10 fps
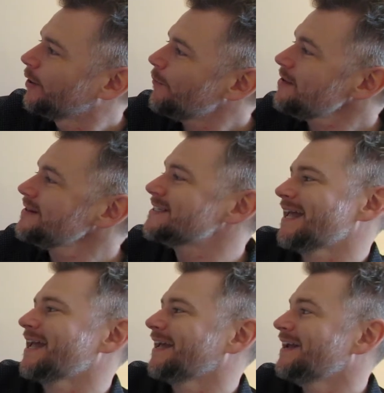One
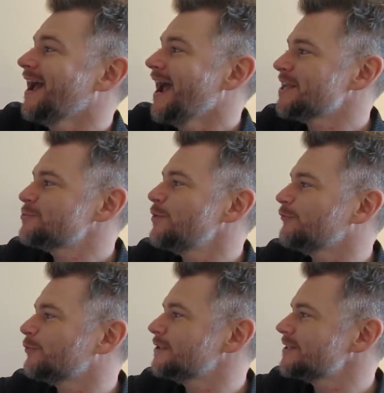day, as
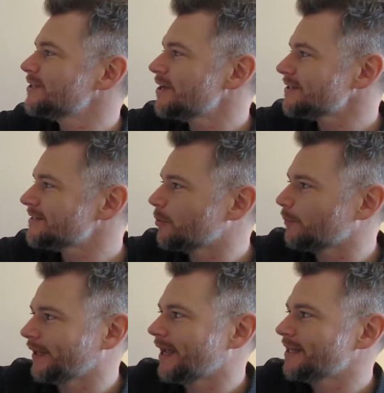Wilfred discussed their
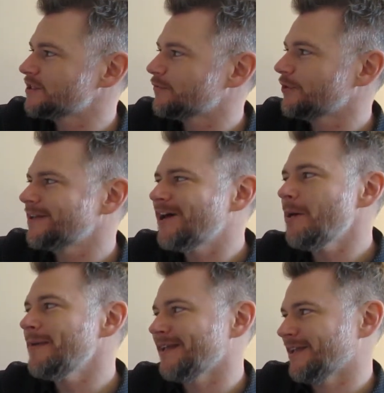plans for the
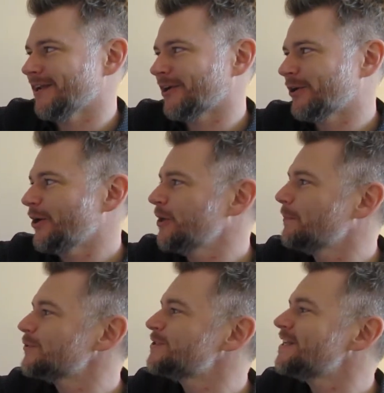coming year on a
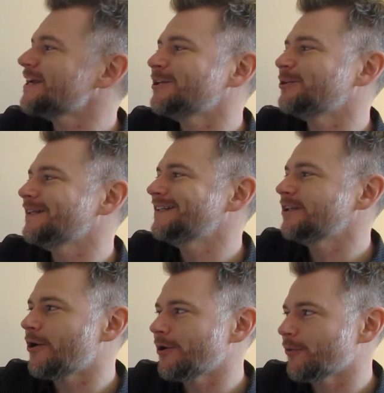particularly
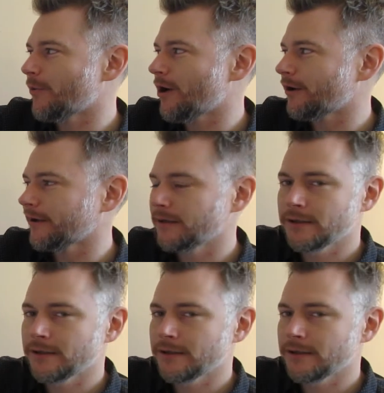long walk,